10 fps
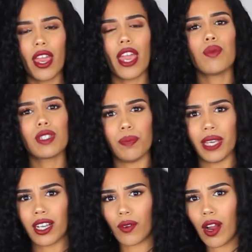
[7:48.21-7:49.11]
It was
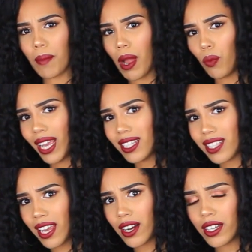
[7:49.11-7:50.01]
big around my waist
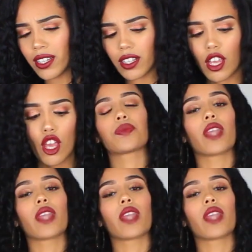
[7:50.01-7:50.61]
area.